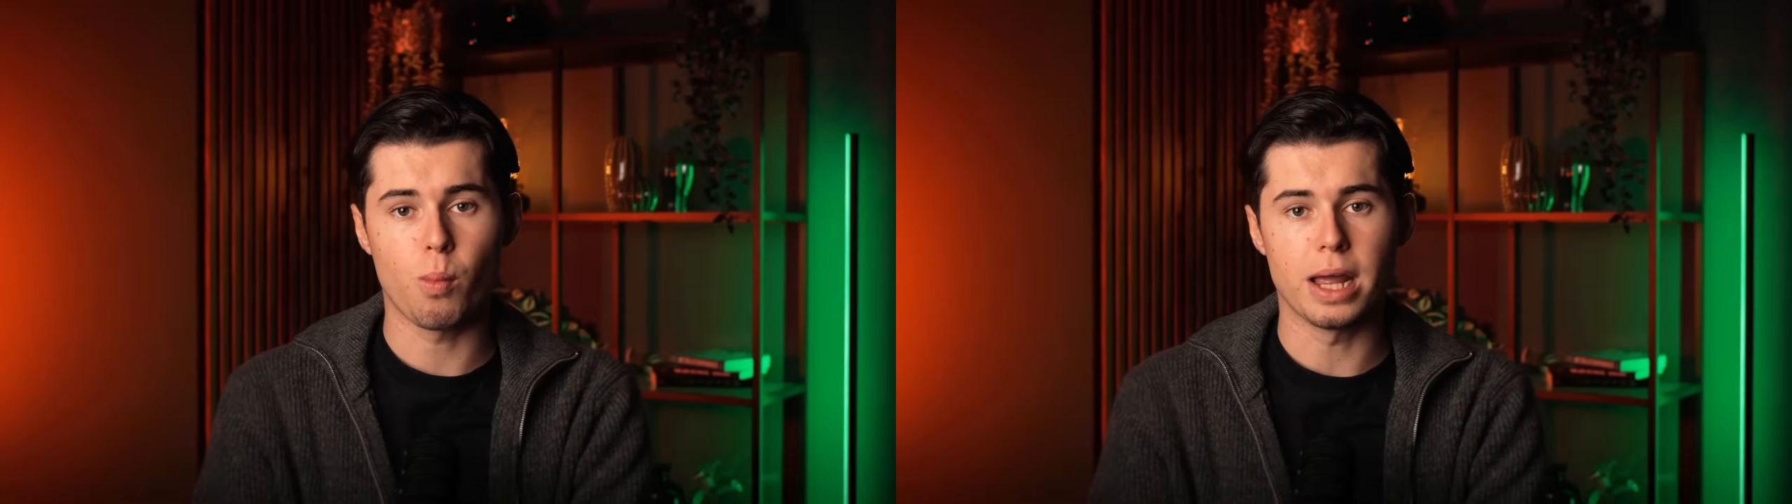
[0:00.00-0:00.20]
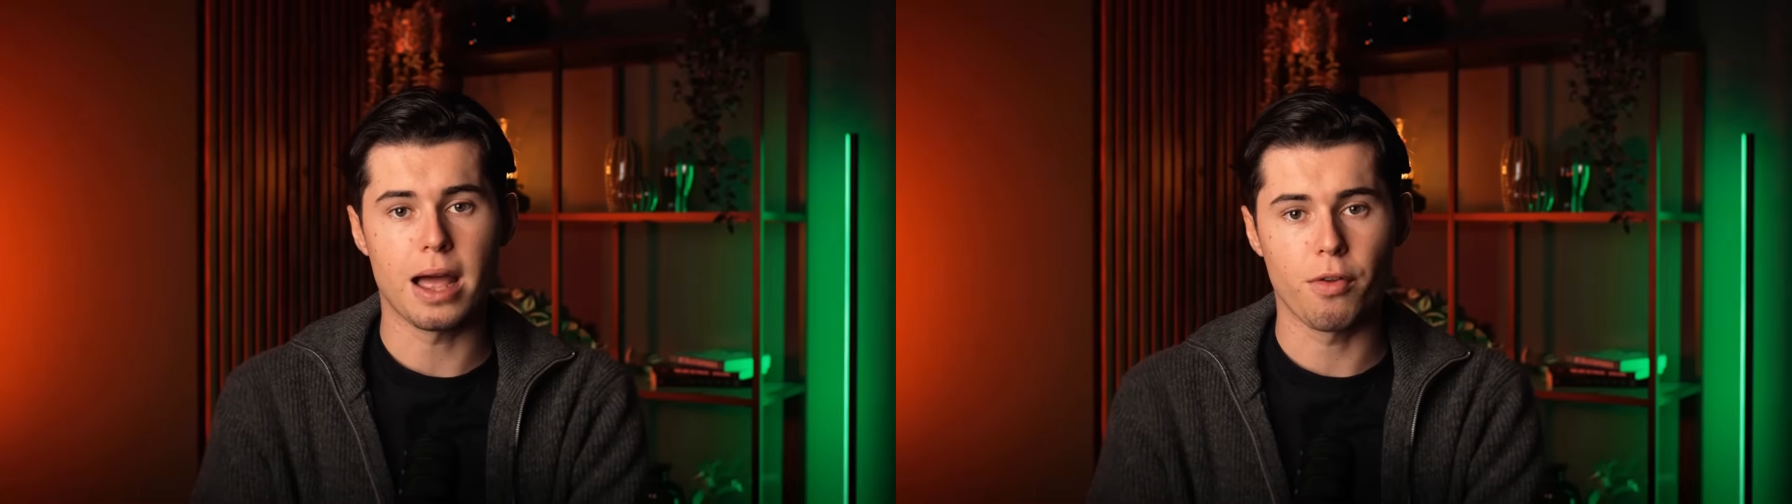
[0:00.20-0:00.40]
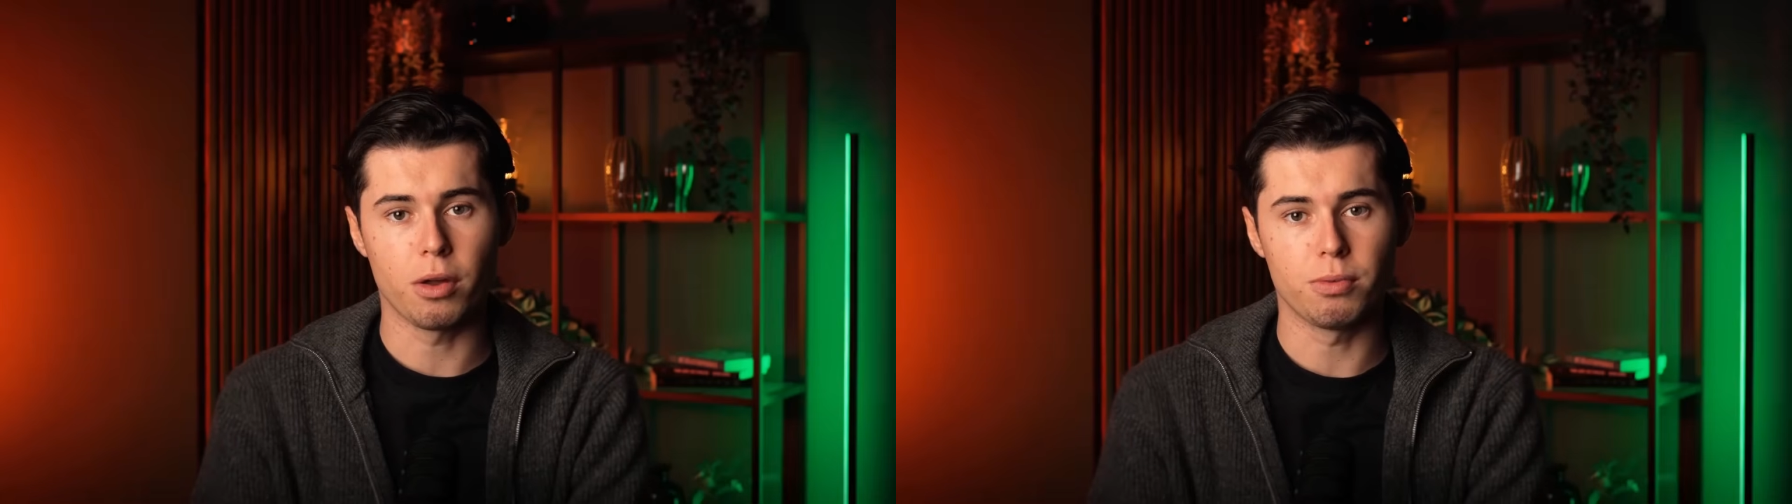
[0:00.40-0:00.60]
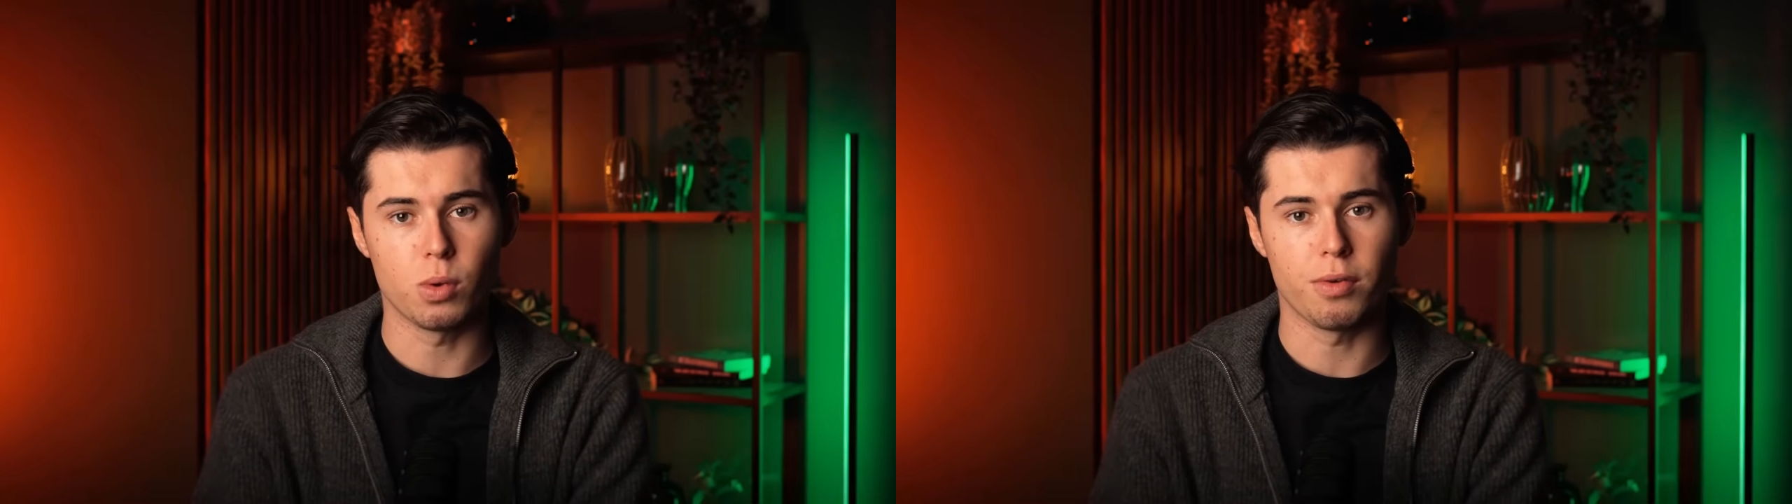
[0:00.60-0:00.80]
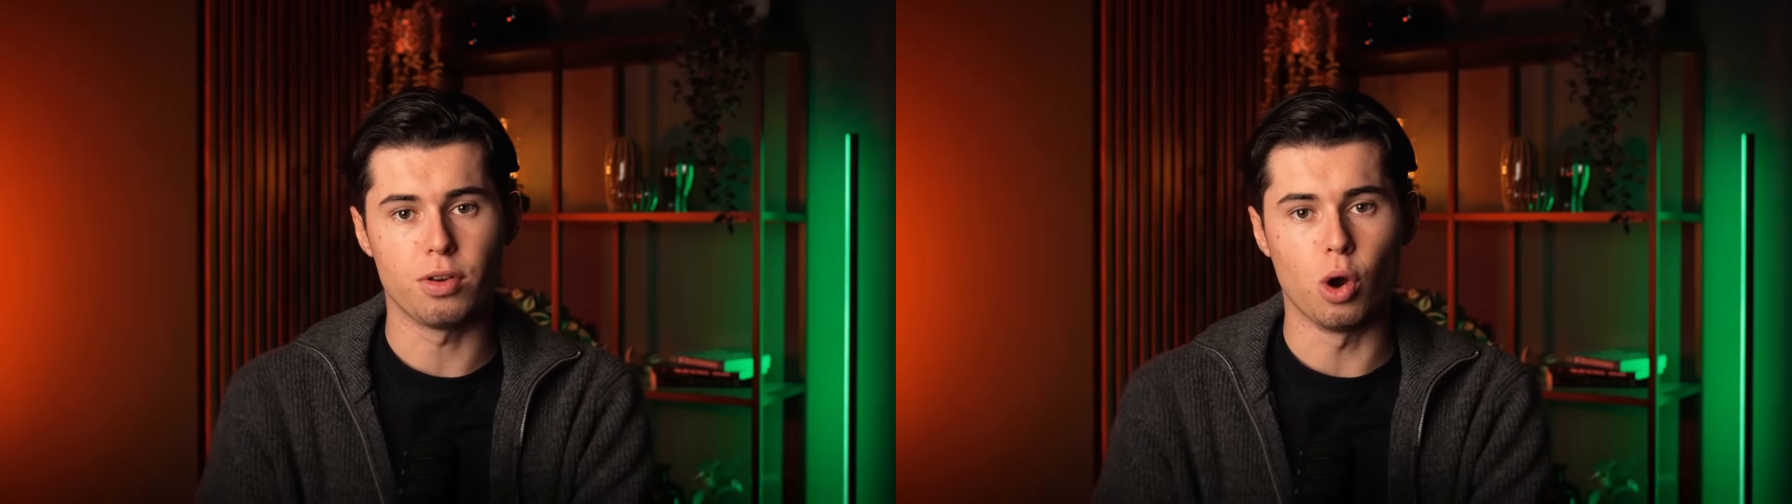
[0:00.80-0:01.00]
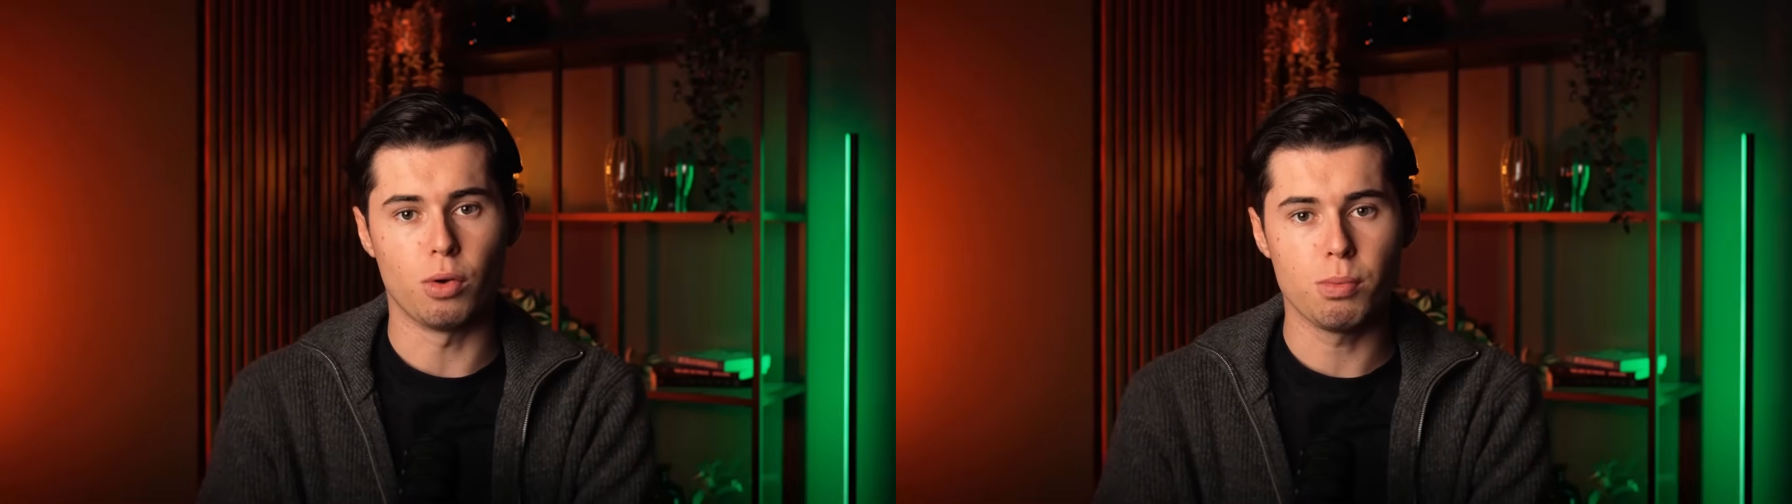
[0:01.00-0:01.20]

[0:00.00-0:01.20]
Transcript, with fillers: that we have our three V O